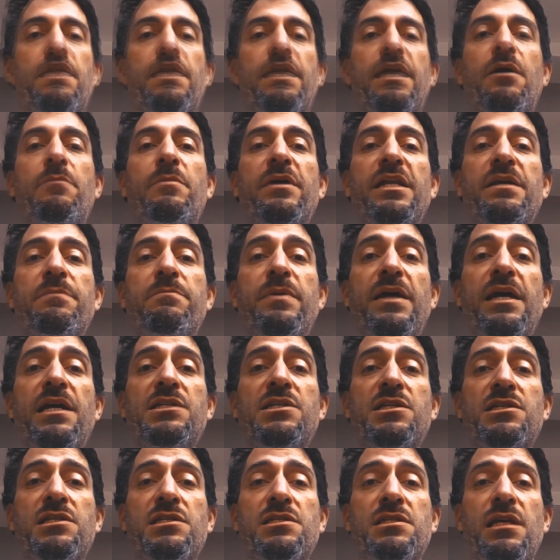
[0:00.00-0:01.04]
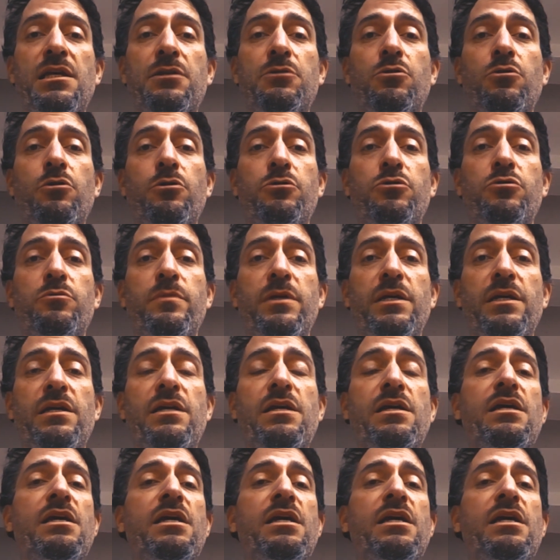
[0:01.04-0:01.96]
How many pages is that going to be?